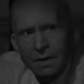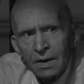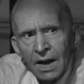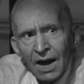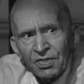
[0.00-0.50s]

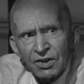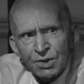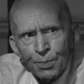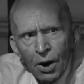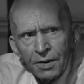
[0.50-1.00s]
There are
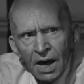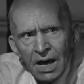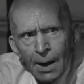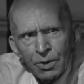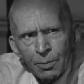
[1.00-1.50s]
several
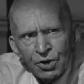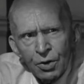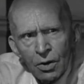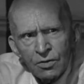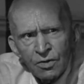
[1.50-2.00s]
moments of
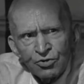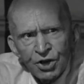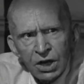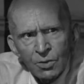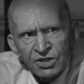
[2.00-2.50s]
brilliant
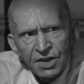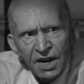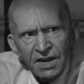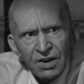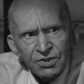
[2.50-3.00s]
dialogue in
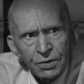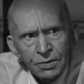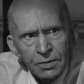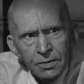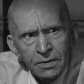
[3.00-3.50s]
12
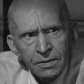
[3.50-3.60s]
Angry Men.